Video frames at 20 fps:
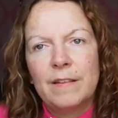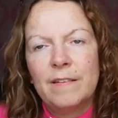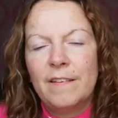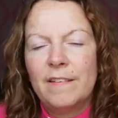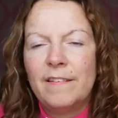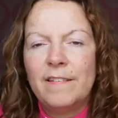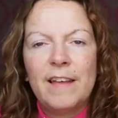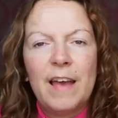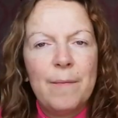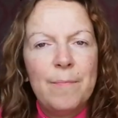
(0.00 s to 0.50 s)
To
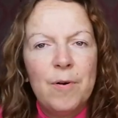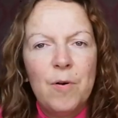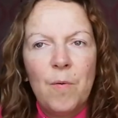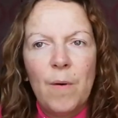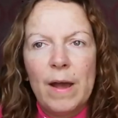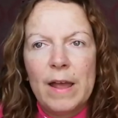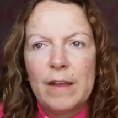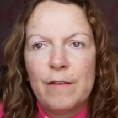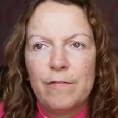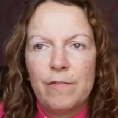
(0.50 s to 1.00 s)
step
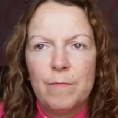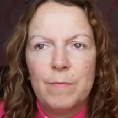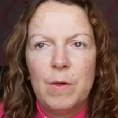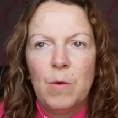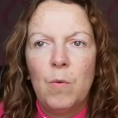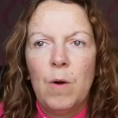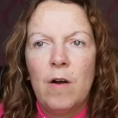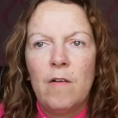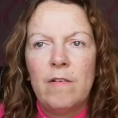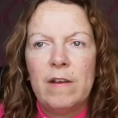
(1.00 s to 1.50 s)
away from
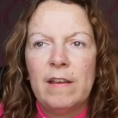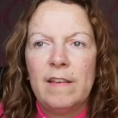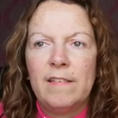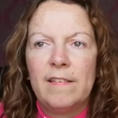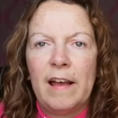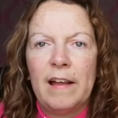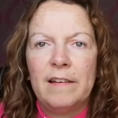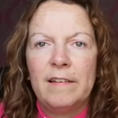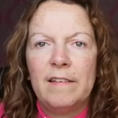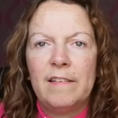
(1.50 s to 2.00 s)
the
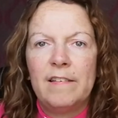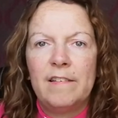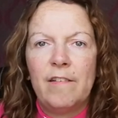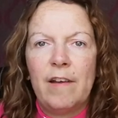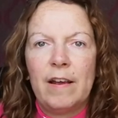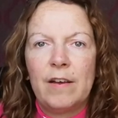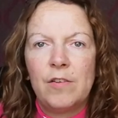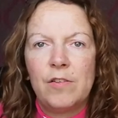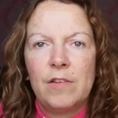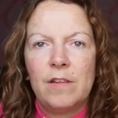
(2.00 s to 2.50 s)
worries and
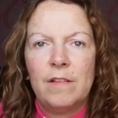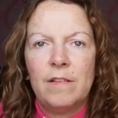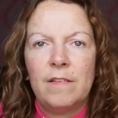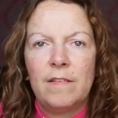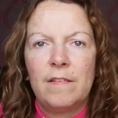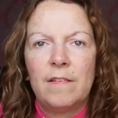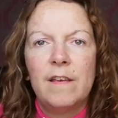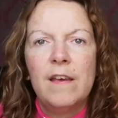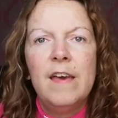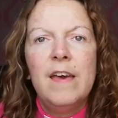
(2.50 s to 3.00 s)

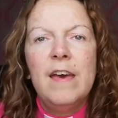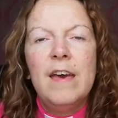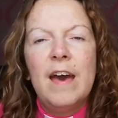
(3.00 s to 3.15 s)
distractions